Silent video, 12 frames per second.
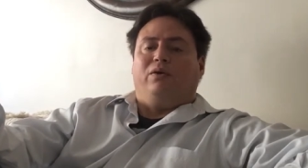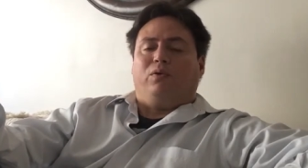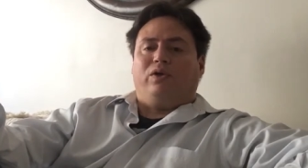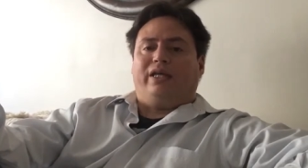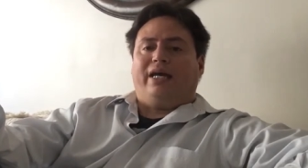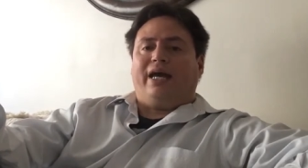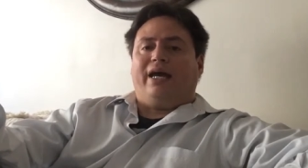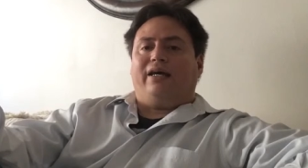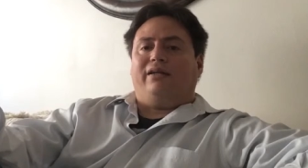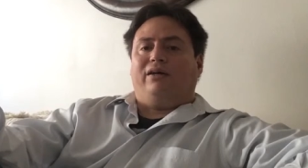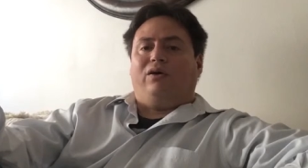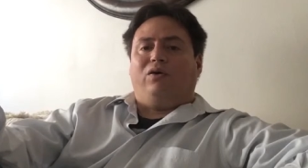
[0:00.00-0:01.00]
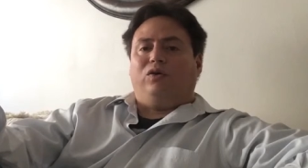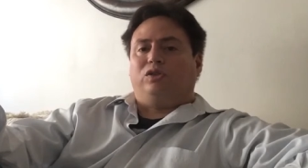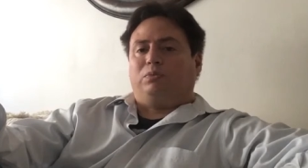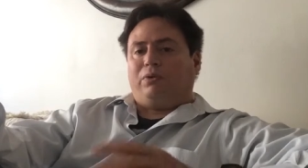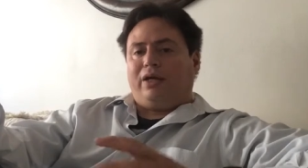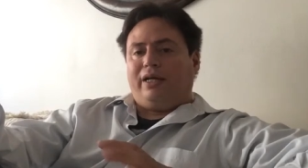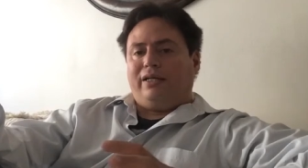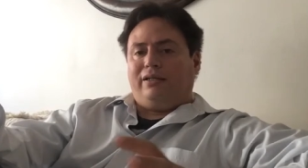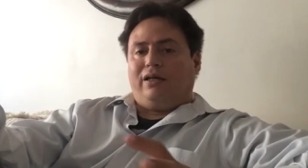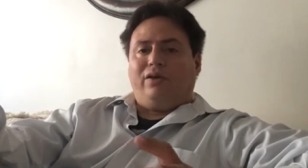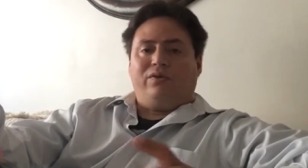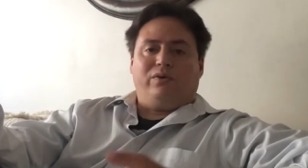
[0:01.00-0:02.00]
where they had a whole spread
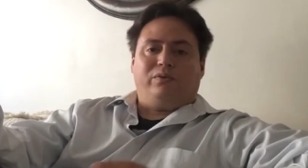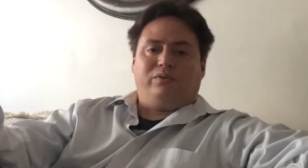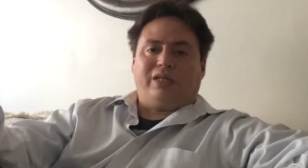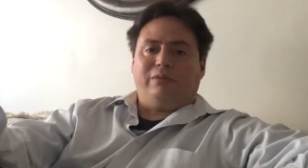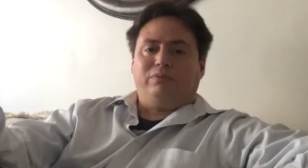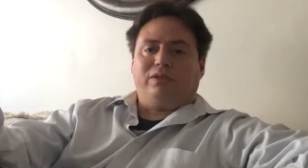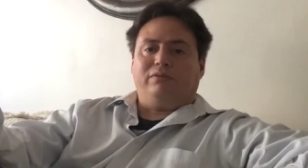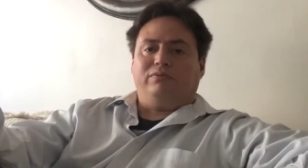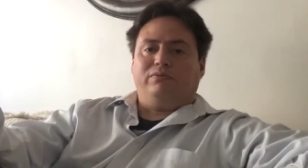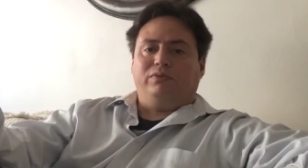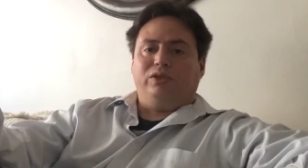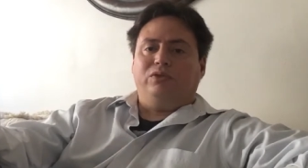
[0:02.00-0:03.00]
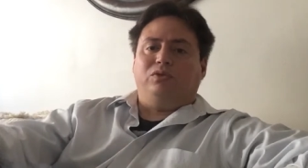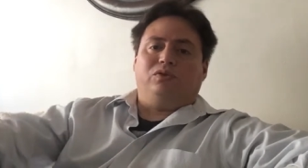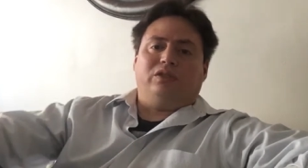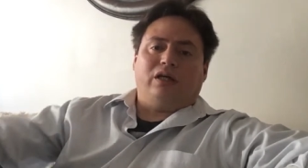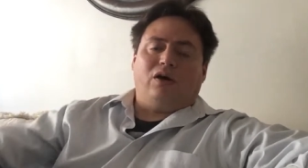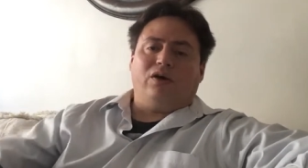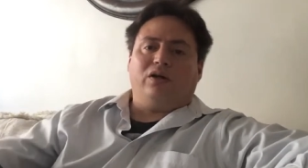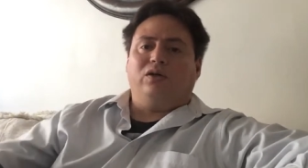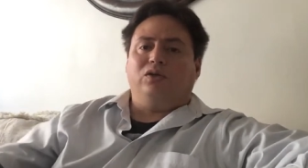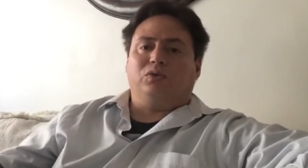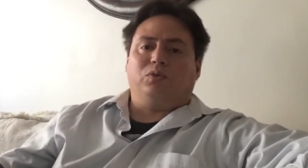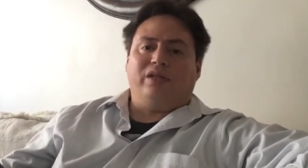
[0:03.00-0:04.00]
and other types of news
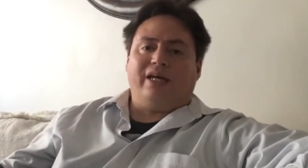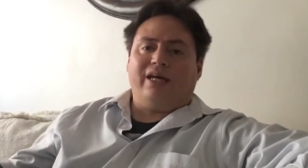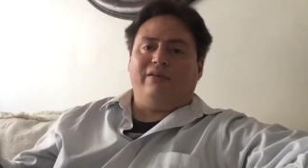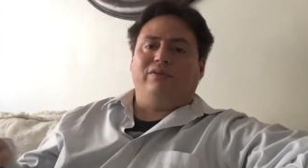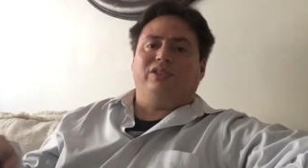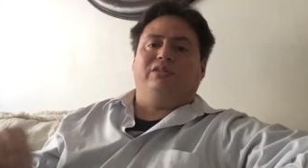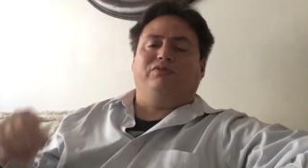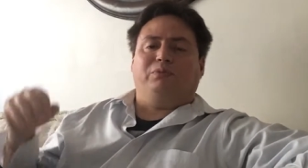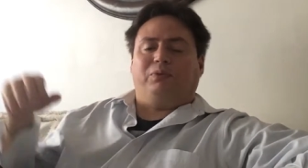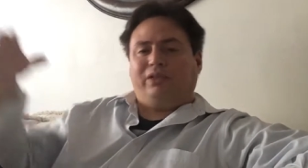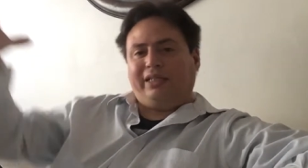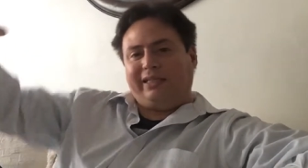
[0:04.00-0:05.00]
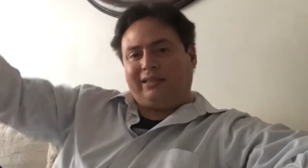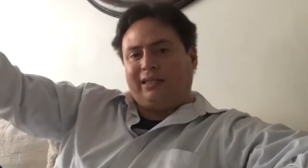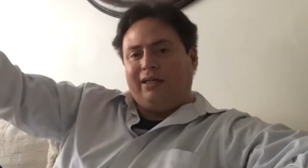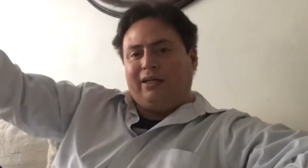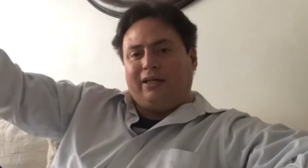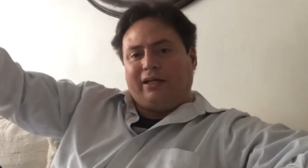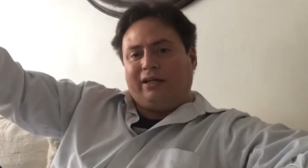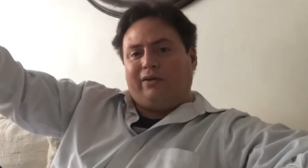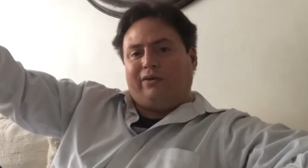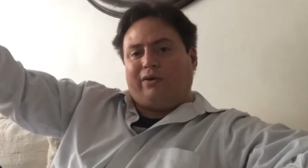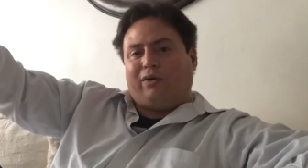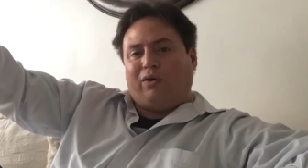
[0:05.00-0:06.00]
articles where they have the chief of police. You
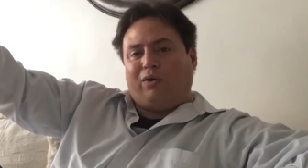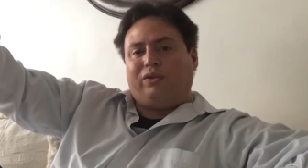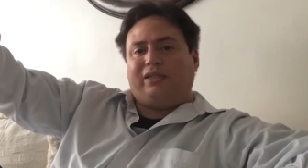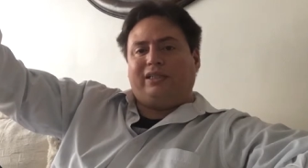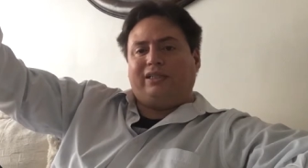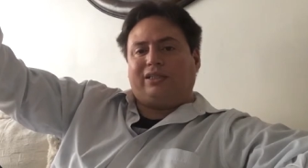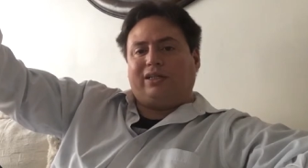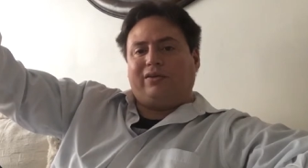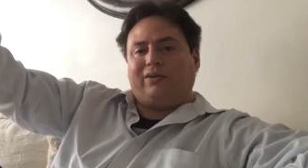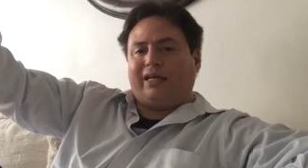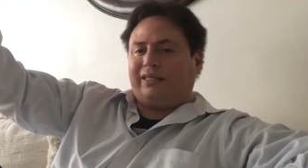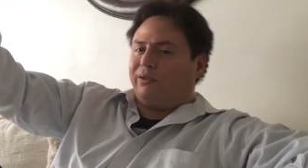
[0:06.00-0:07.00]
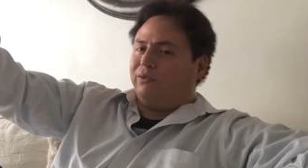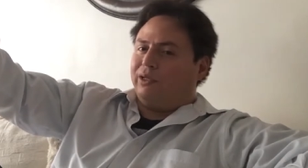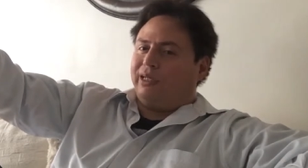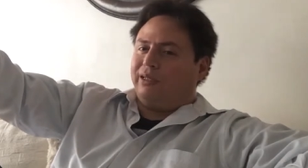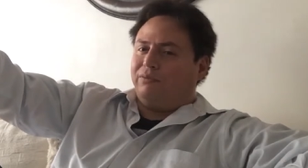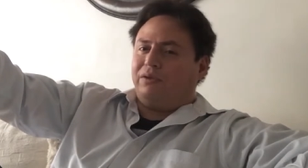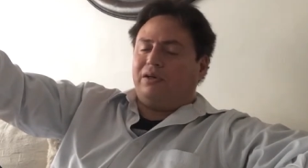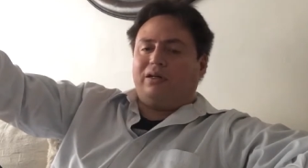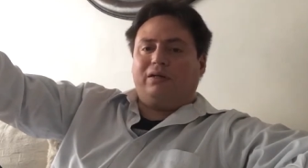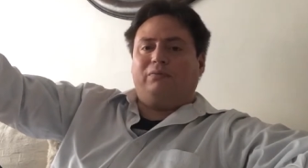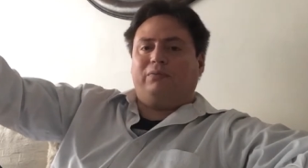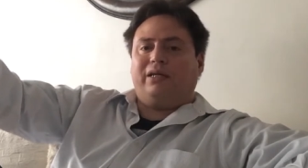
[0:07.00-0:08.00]
know, they're holding each other like they're looking a
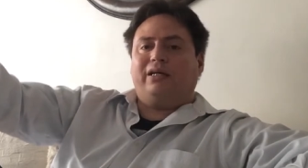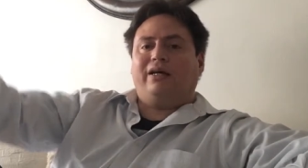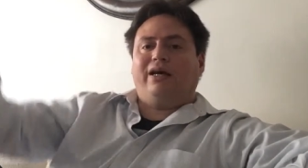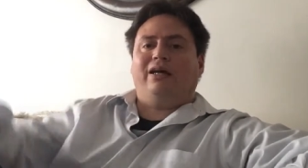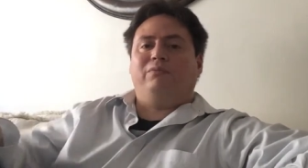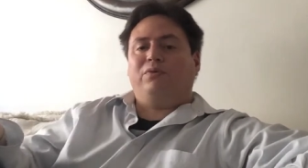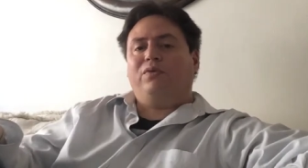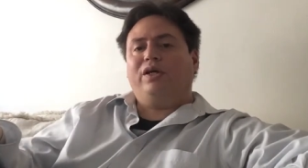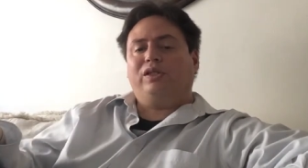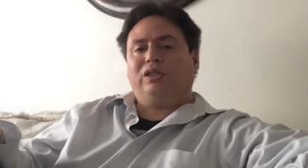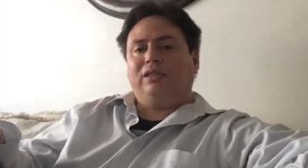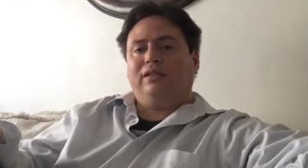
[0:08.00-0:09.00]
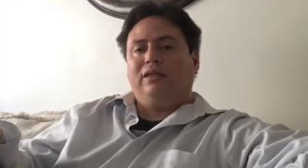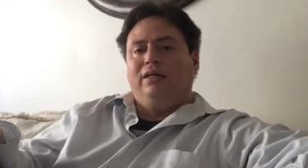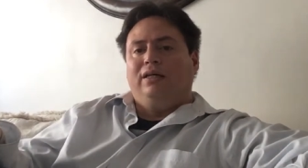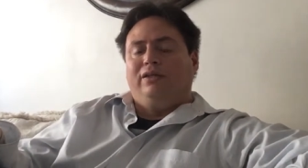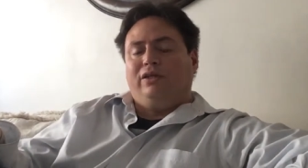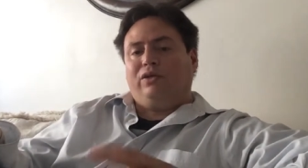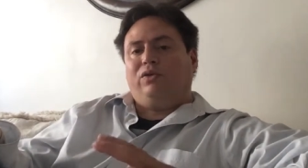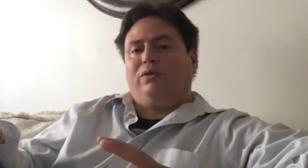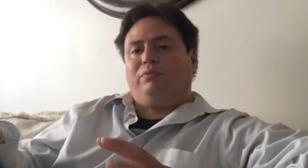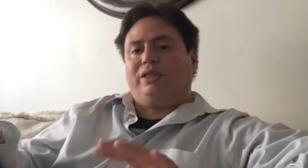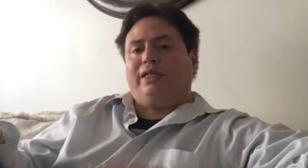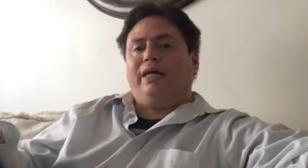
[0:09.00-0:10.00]
very big admiration. They grew
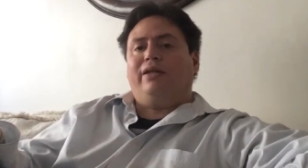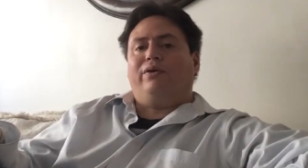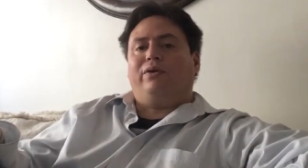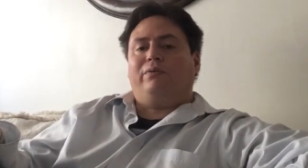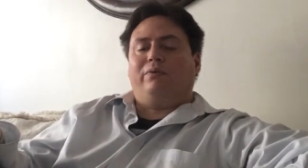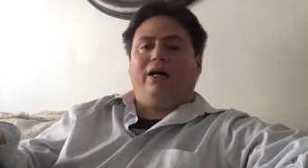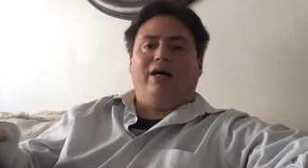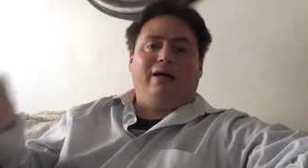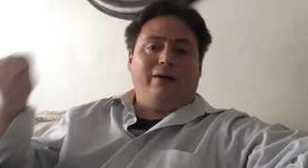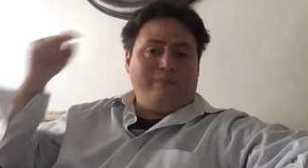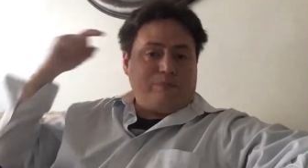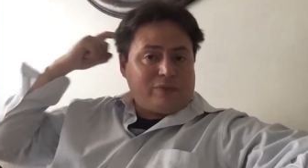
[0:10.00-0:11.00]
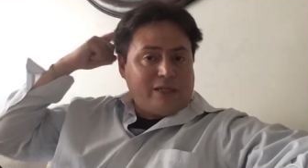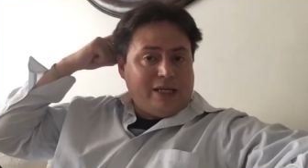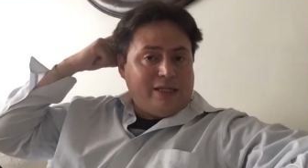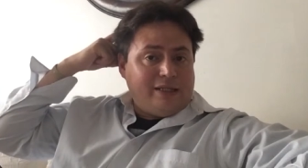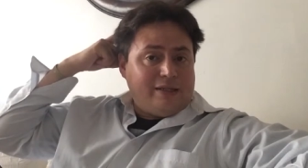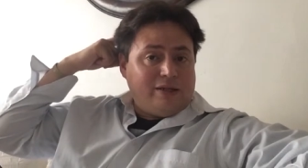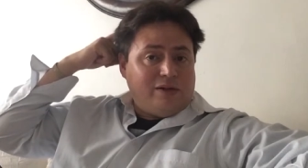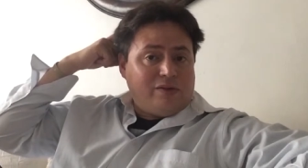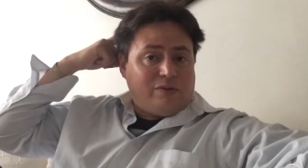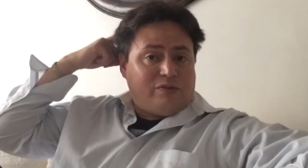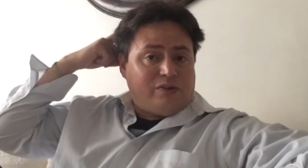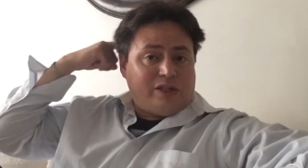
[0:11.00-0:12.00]
up together. Um, and then
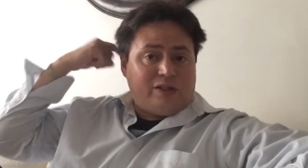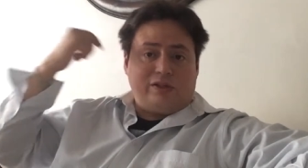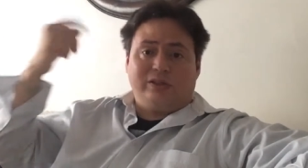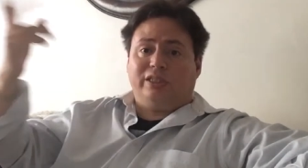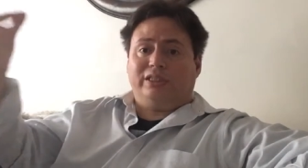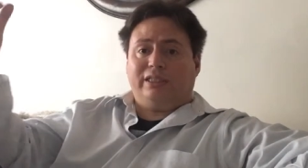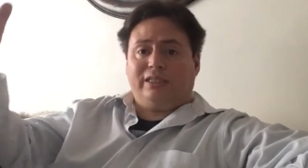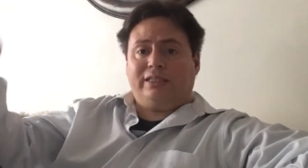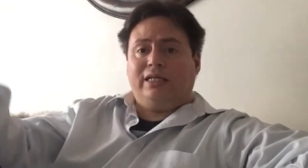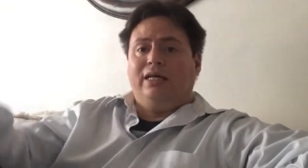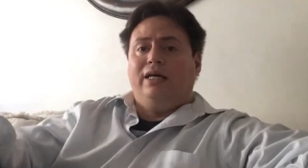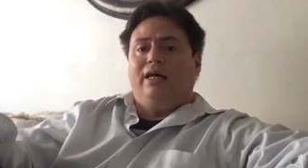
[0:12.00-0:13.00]
other figures such as